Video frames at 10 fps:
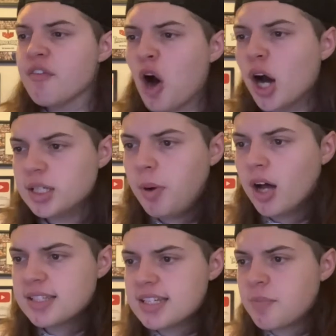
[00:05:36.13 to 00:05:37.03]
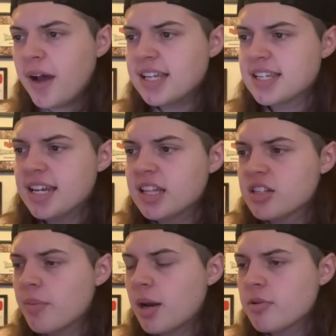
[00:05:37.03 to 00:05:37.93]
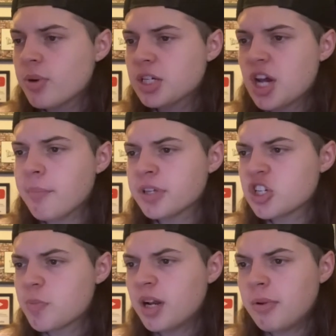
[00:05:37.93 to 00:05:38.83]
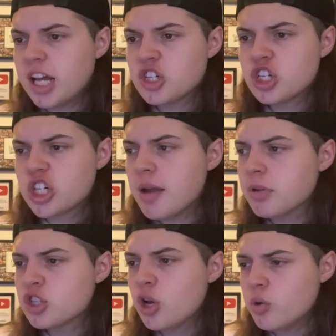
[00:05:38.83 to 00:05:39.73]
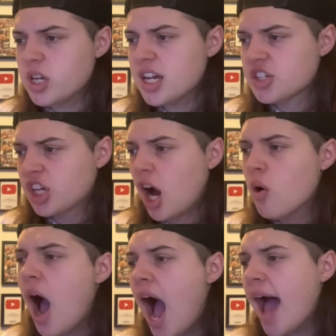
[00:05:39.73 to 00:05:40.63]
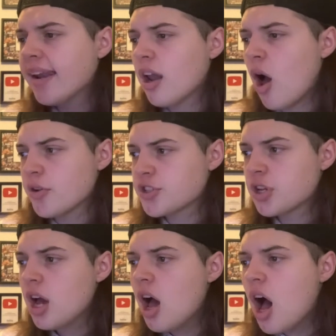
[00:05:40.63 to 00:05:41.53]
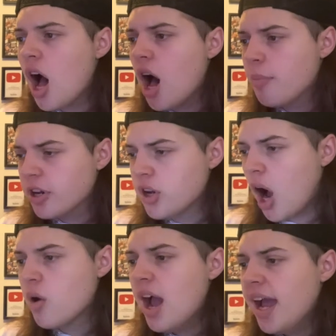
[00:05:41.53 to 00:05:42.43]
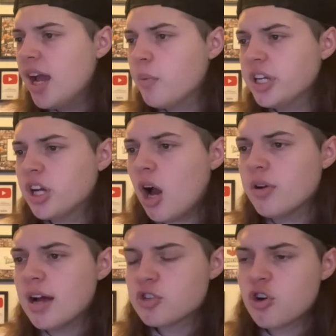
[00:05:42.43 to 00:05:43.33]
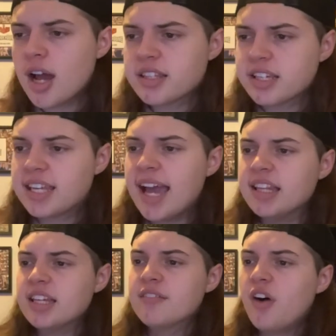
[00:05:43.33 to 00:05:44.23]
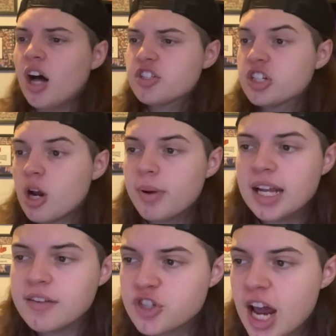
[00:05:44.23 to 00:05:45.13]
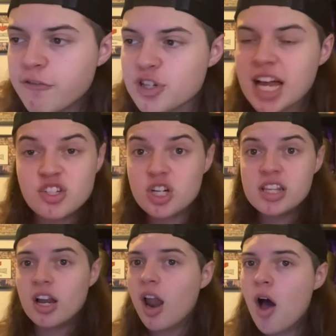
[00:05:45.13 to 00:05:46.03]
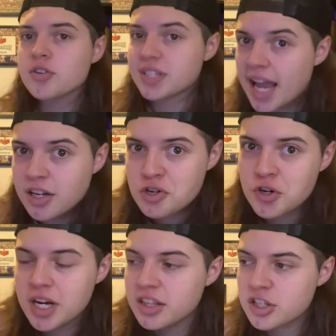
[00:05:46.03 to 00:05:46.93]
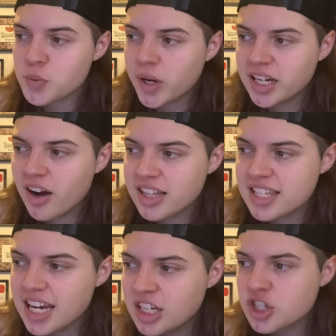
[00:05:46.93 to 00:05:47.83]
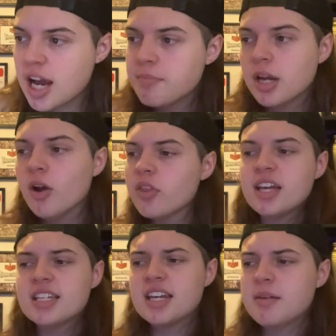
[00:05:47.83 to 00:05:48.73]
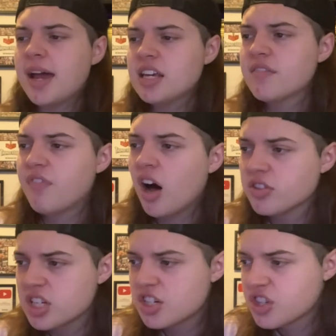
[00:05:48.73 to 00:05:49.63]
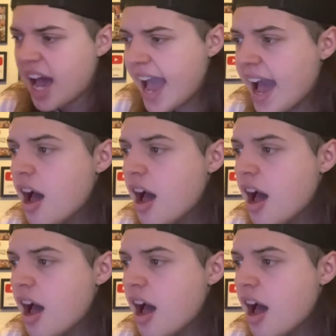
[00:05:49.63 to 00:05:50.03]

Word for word: Hardy participated in the WWE Championship Elimination Chamber two years ago and lost. Uh, but no, here we go. Now trying to gain the advantage. I believe Jeff was actually the last entrant in the 2019 chamber. Not that it did him any advantage there.